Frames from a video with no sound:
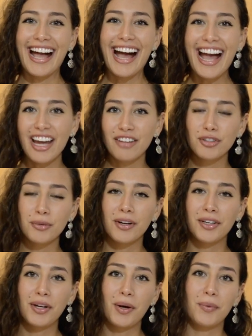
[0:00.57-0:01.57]
Hi
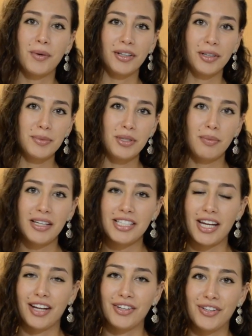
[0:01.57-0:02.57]
everyone, welcome to my
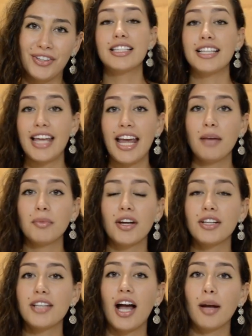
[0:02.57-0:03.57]
channel. Today I'm going
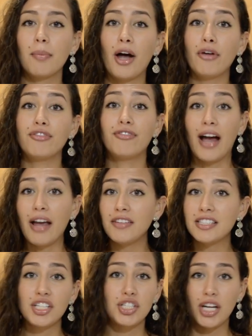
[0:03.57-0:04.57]
to talk about 5
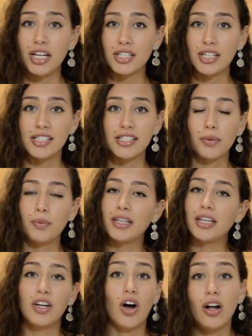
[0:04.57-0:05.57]
easy changes that we
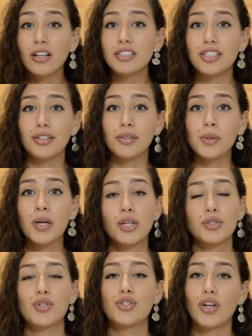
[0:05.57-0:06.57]
can all do
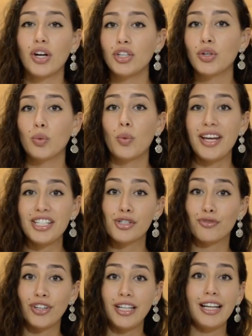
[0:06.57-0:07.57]
to start your
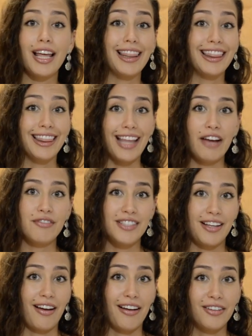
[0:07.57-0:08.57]
waste-free
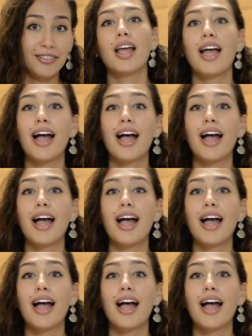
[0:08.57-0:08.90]
lifestyle.